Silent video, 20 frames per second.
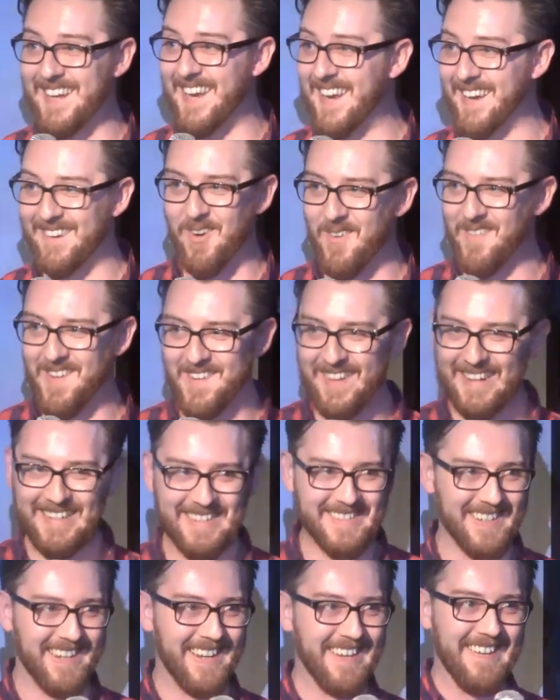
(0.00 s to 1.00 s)
to take over
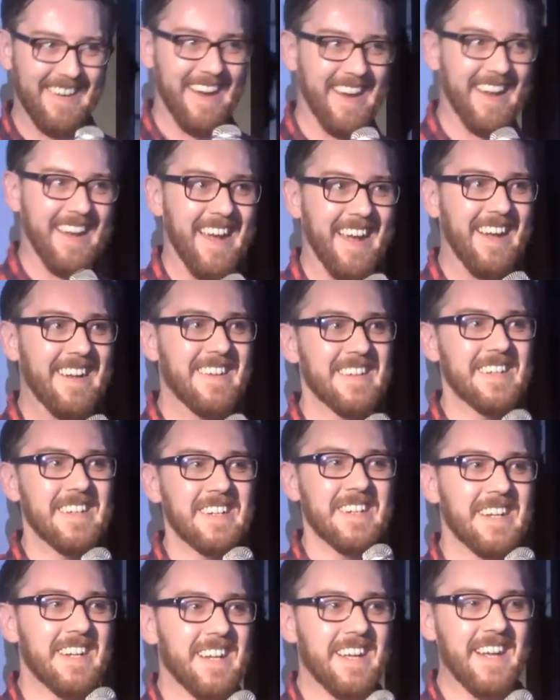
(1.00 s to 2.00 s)
eventually, right? Uh,
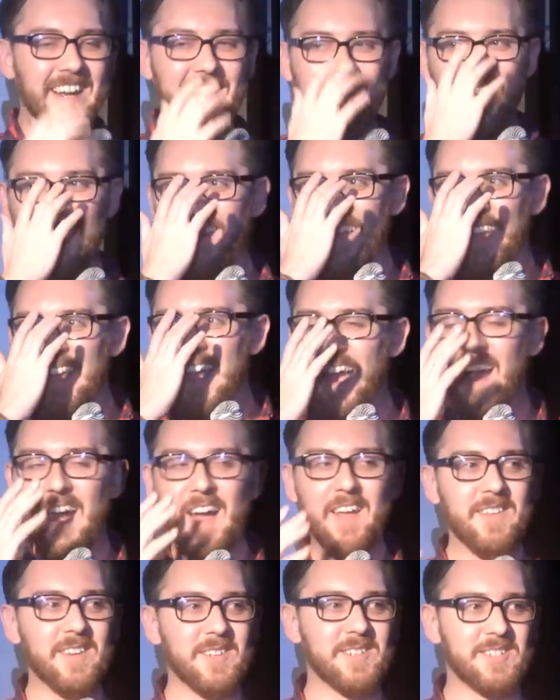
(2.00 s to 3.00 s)
you know,
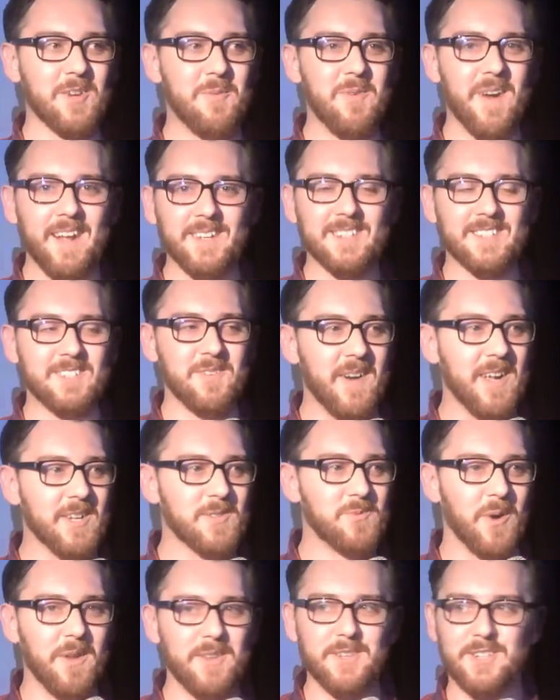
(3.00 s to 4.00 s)
uh, there's someone else, someone
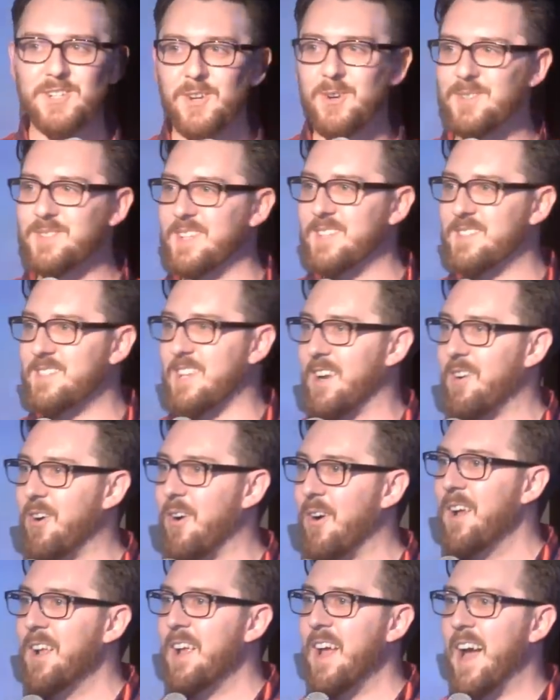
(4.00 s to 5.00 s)
else, one of the shows they said,
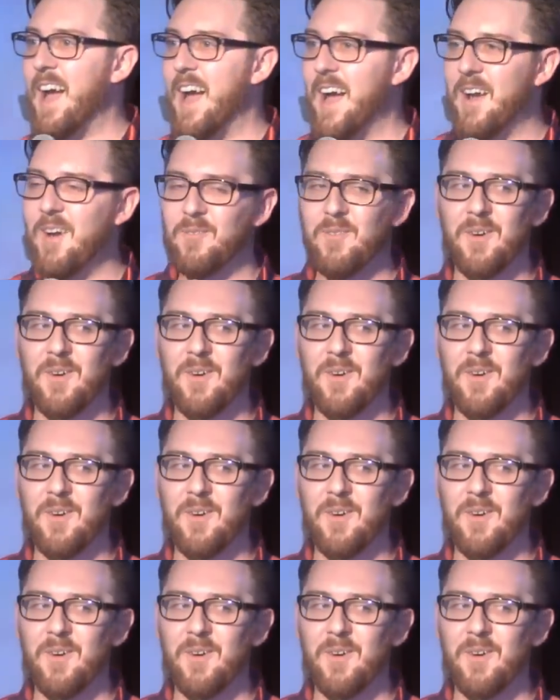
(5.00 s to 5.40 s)
oh, uh,